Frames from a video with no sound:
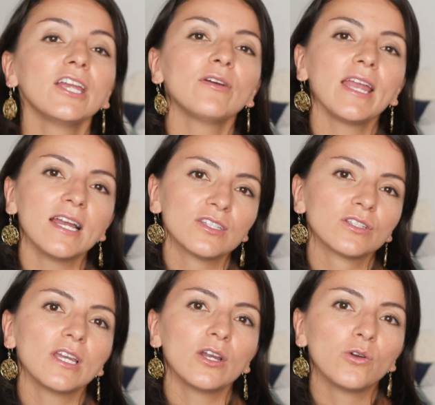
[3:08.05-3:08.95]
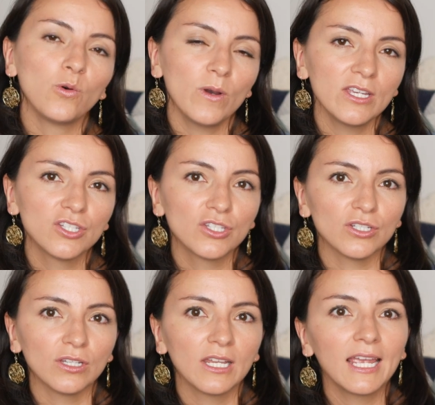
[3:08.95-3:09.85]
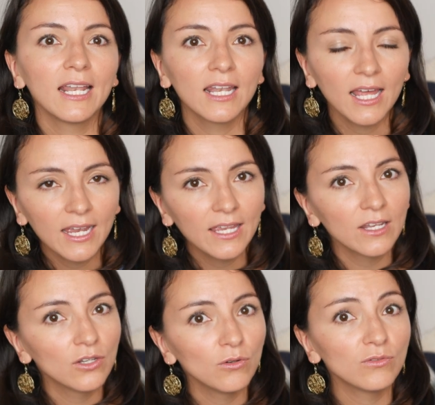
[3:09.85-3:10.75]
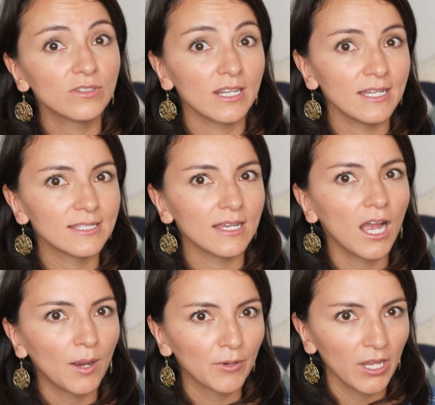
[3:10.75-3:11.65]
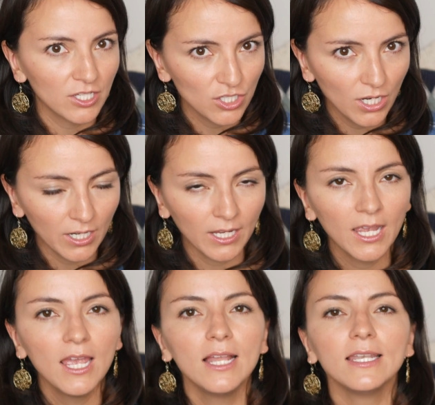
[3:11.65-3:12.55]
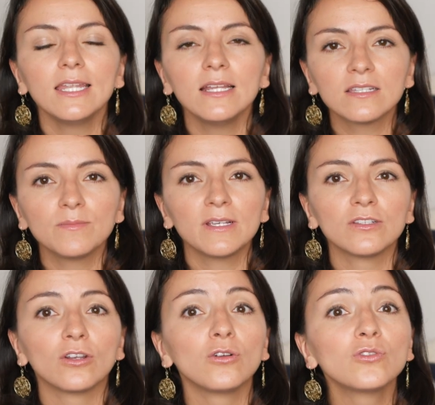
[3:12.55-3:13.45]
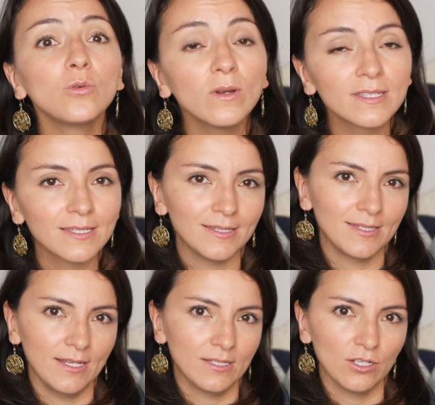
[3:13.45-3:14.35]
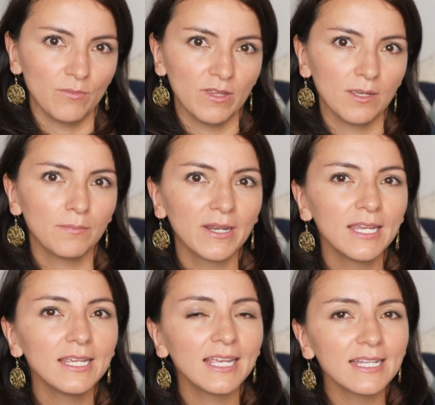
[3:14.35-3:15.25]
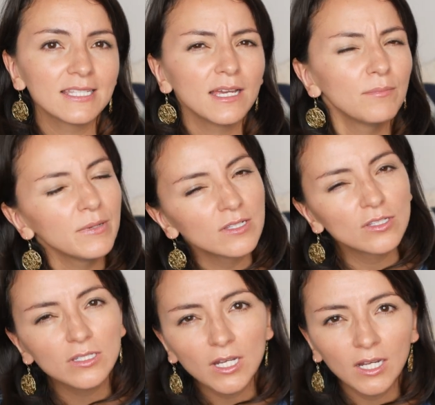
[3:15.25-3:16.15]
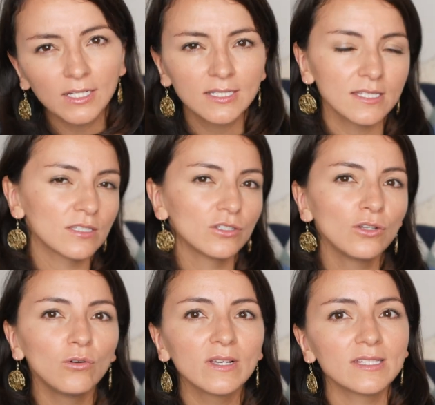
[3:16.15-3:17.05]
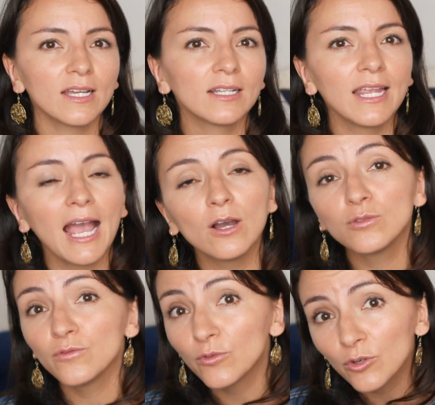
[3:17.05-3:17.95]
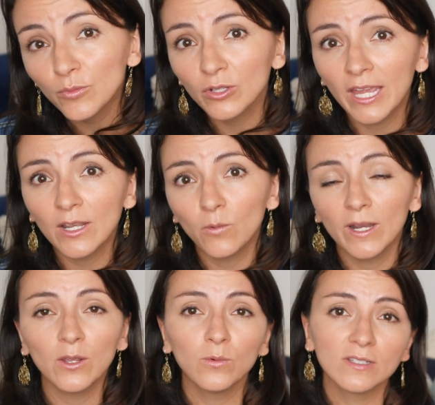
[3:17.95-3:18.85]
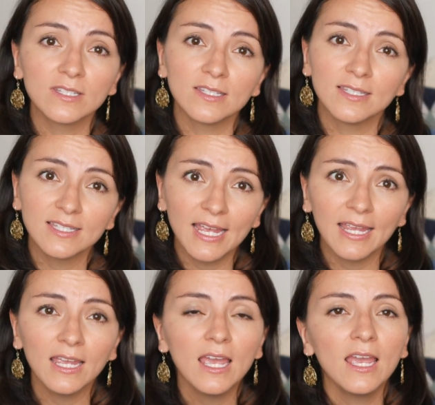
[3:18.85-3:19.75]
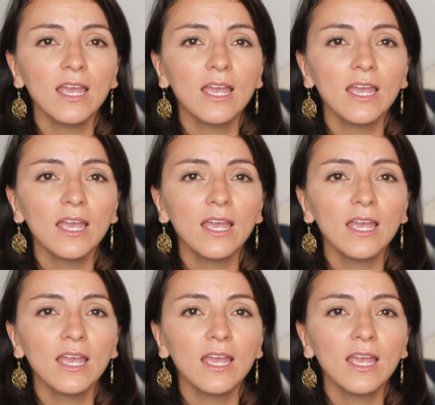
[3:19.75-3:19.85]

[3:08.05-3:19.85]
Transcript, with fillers: Here I ask a question and Laia knows that it's a hammerhead shark. Niels, my son, also wants to say something, but he gets a bit stuck, doesn't know exactly how to formulate what he wants to say.